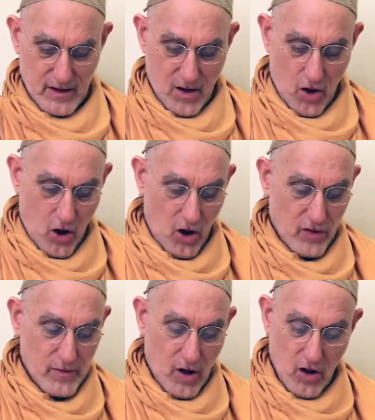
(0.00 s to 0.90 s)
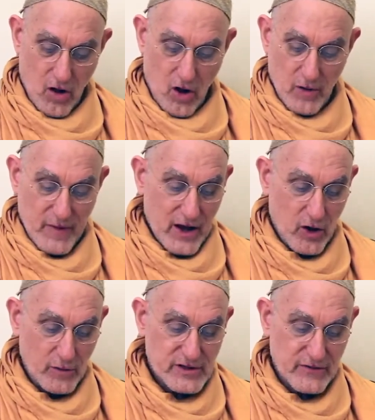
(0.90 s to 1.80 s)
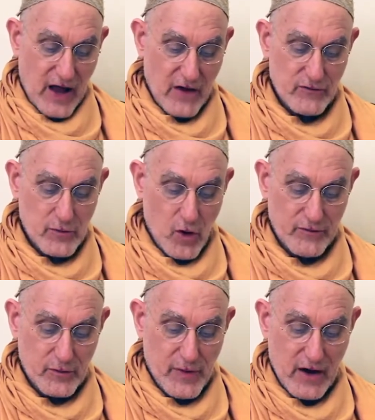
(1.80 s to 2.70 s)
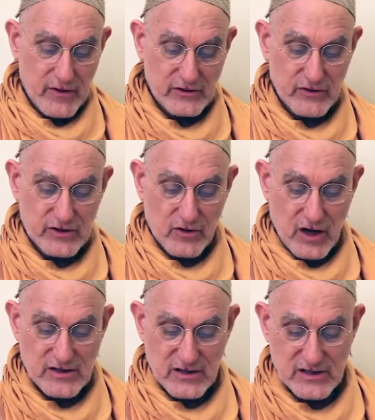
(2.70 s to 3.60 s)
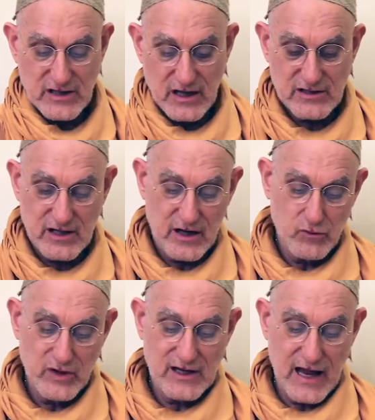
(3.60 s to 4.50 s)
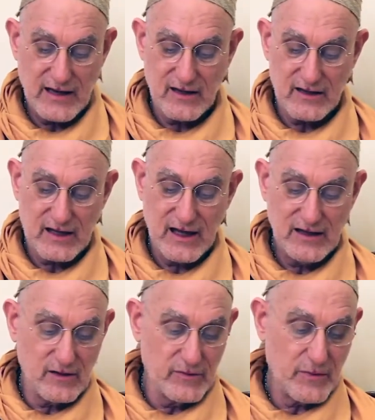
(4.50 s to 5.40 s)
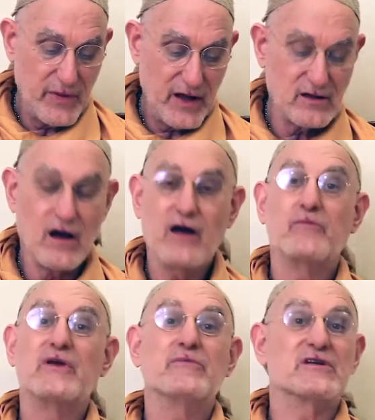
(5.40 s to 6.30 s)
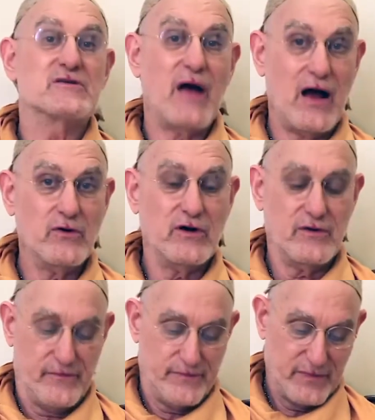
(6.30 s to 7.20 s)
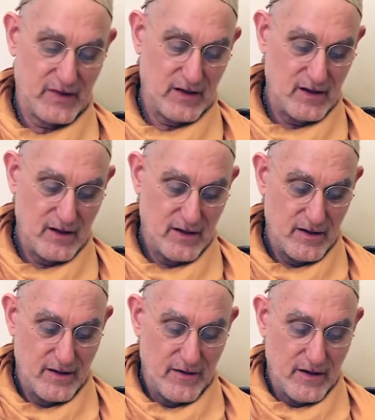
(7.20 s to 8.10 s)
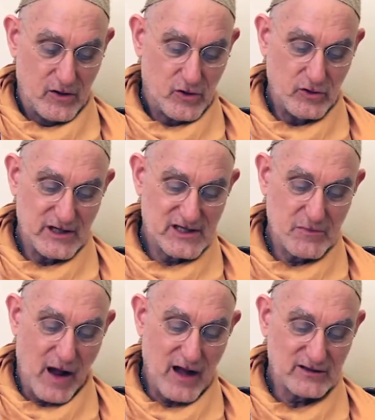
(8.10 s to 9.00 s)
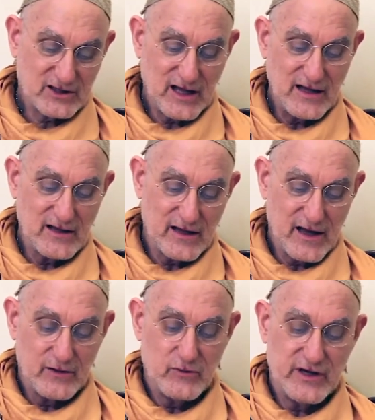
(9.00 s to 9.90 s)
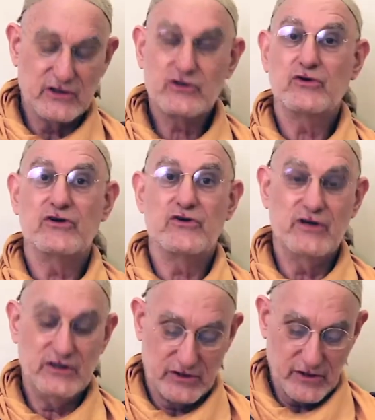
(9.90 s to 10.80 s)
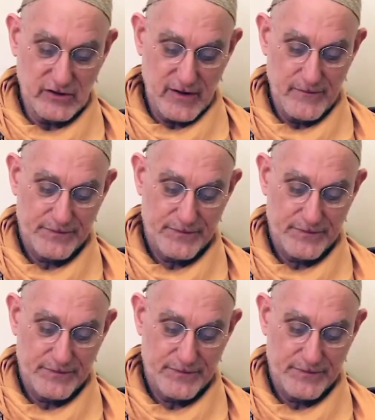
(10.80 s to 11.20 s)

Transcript: All my hopes of overpowering Dhritarashtra's sons and regaining the kingdom depend on Bhima's power. Kunti smiled slightly and reassured Yudhishthira.